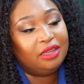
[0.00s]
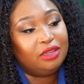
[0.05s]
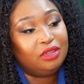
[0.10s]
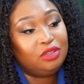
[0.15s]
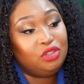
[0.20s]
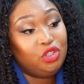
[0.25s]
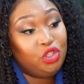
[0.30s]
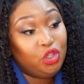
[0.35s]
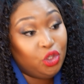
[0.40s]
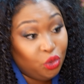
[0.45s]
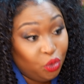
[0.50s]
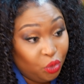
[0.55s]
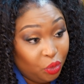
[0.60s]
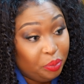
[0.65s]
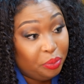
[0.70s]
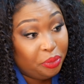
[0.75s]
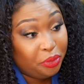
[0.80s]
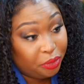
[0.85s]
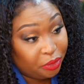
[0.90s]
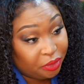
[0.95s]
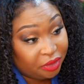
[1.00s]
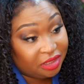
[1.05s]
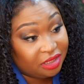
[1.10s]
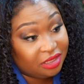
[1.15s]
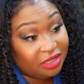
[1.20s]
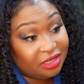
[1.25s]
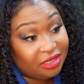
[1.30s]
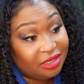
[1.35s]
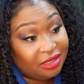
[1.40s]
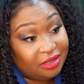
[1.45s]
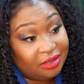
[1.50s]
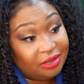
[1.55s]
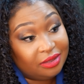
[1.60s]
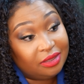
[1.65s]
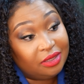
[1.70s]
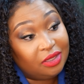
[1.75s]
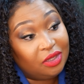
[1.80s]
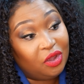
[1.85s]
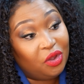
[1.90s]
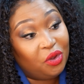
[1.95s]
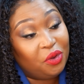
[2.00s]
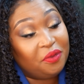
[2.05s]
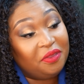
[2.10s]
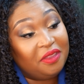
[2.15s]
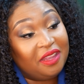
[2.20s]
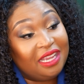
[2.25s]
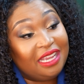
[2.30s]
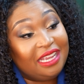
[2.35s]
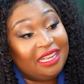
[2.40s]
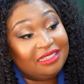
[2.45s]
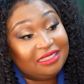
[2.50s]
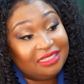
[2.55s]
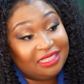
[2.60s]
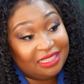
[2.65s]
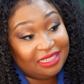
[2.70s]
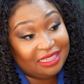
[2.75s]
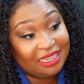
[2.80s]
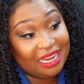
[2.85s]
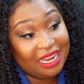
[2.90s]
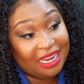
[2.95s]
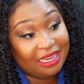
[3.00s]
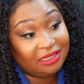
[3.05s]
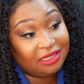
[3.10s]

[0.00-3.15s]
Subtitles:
you put on the internet.